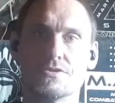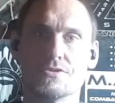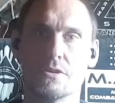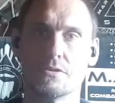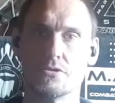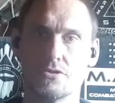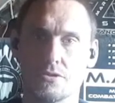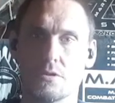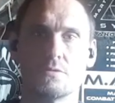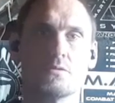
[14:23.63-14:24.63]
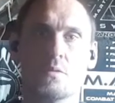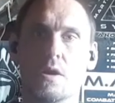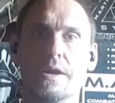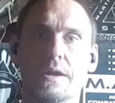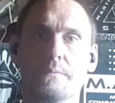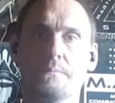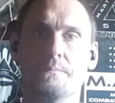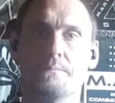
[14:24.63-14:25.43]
so that you know who I am,